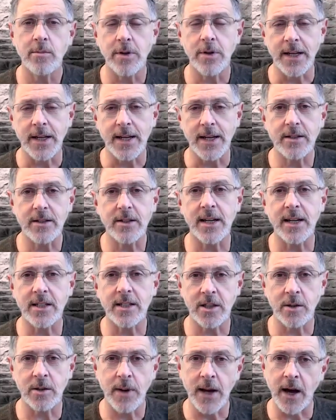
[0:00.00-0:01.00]
please get
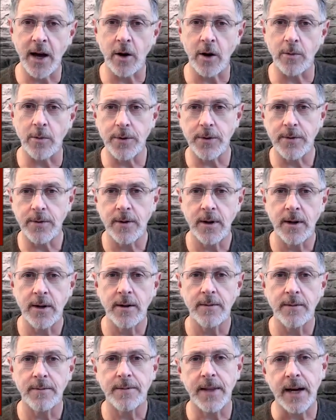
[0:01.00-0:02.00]
some help.
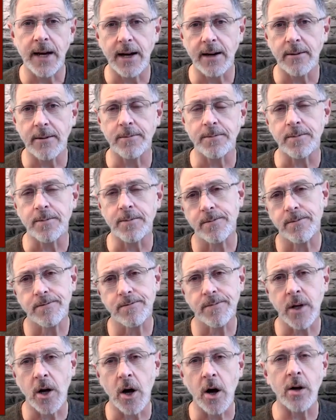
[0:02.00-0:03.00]

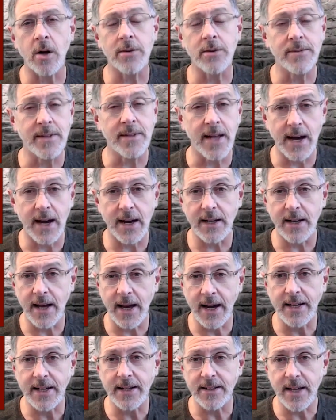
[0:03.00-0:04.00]
Call
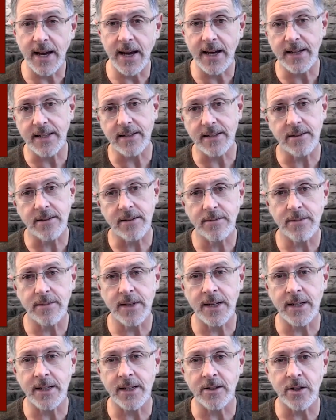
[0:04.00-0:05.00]
988.
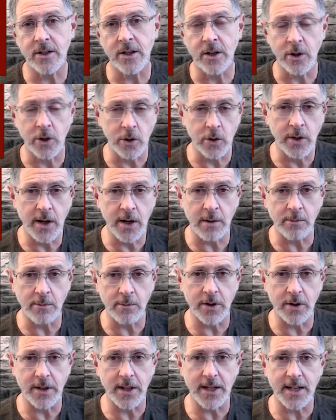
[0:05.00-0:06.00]
It is the new
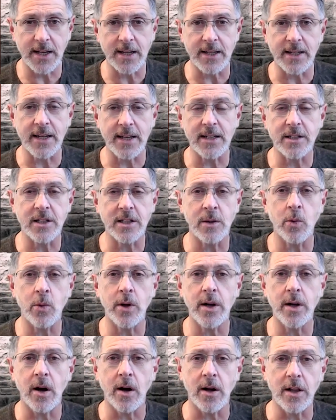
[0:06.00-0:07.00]
number that can get
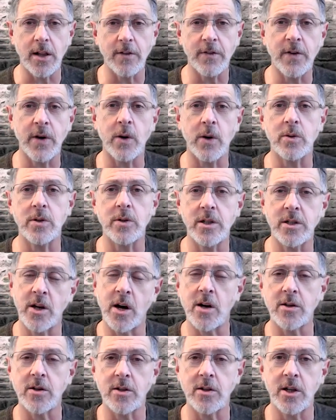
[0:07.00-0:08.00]
someone on the phone to
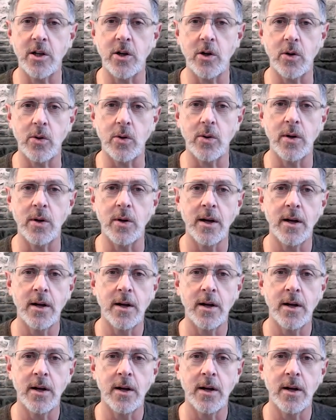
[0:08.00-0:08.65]
talk to you